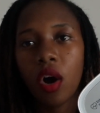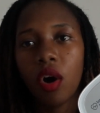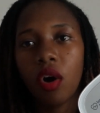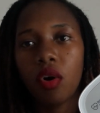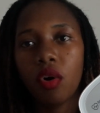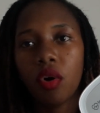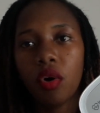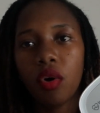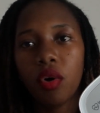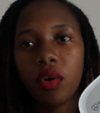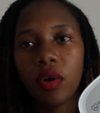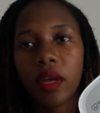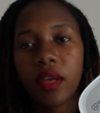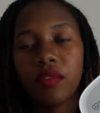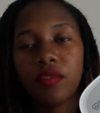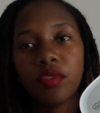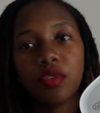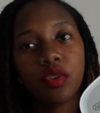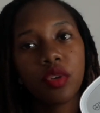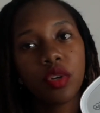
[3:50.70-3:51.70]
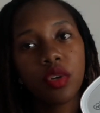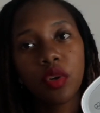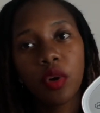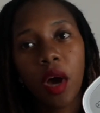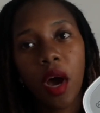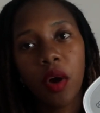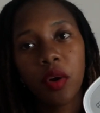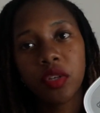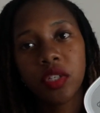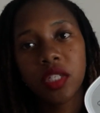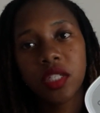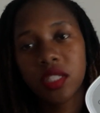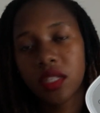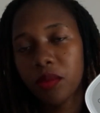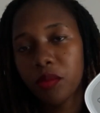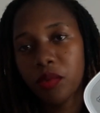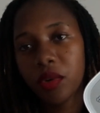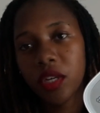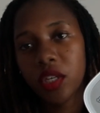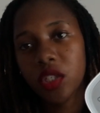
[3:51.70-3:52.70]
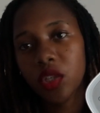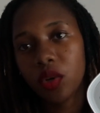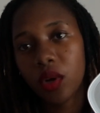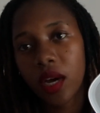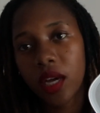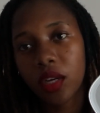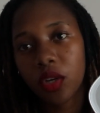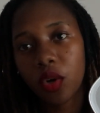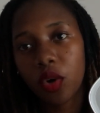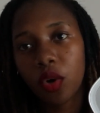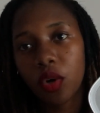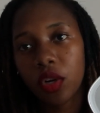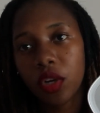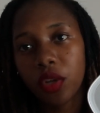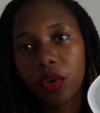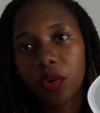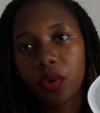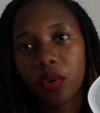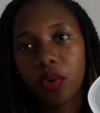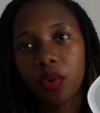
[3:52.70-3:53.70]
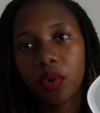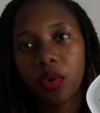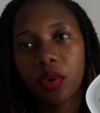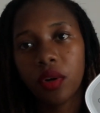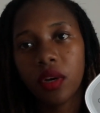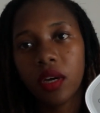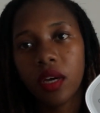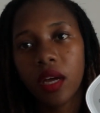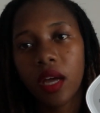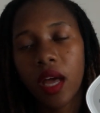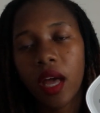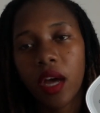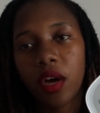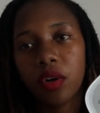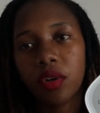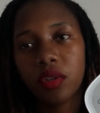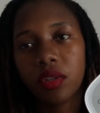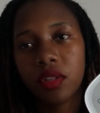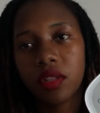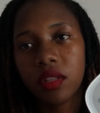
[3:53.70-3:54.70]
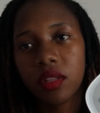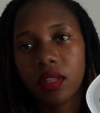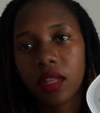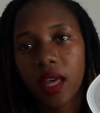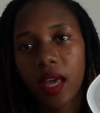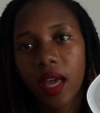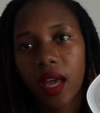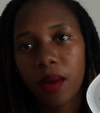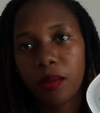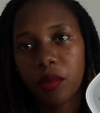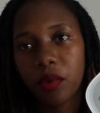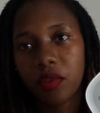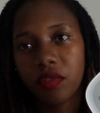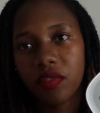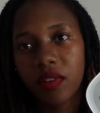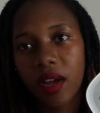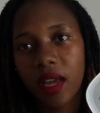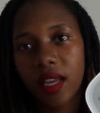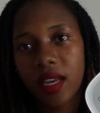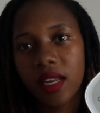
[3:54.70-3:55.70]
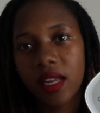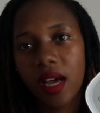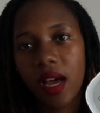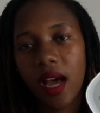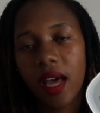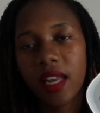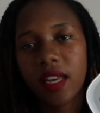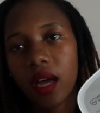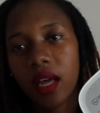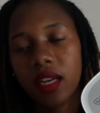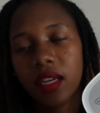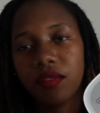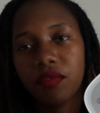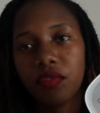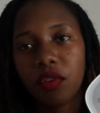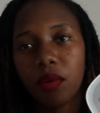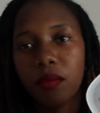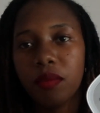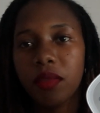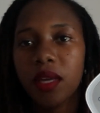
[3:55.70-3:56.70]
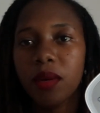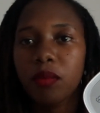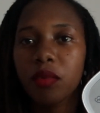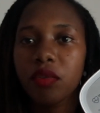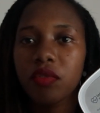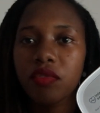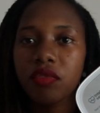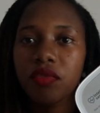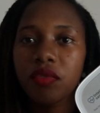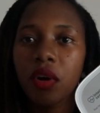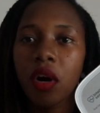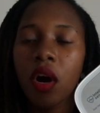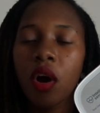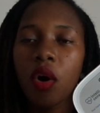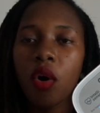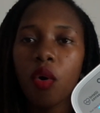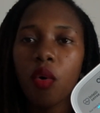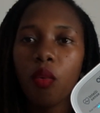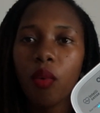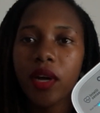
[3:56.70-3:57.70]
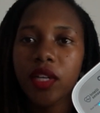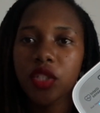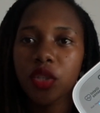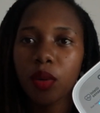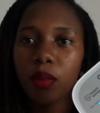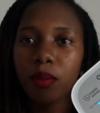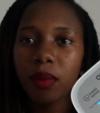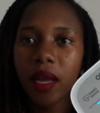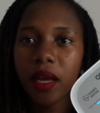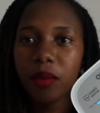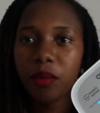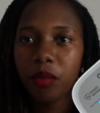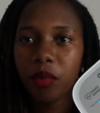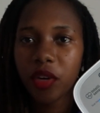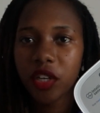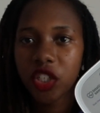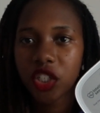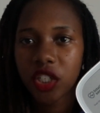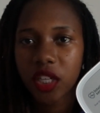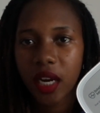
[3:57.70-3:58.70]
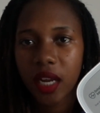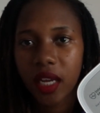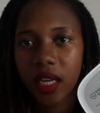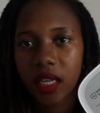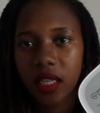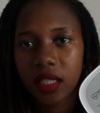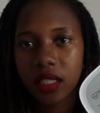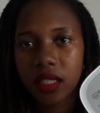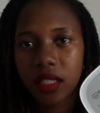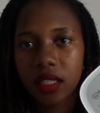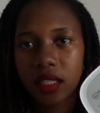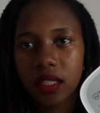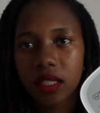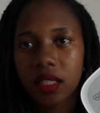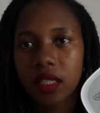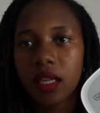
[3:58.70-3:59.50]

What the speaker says: Or if you don't know how to interpret, you can call your health care provider and inform them of what your blood pressure is,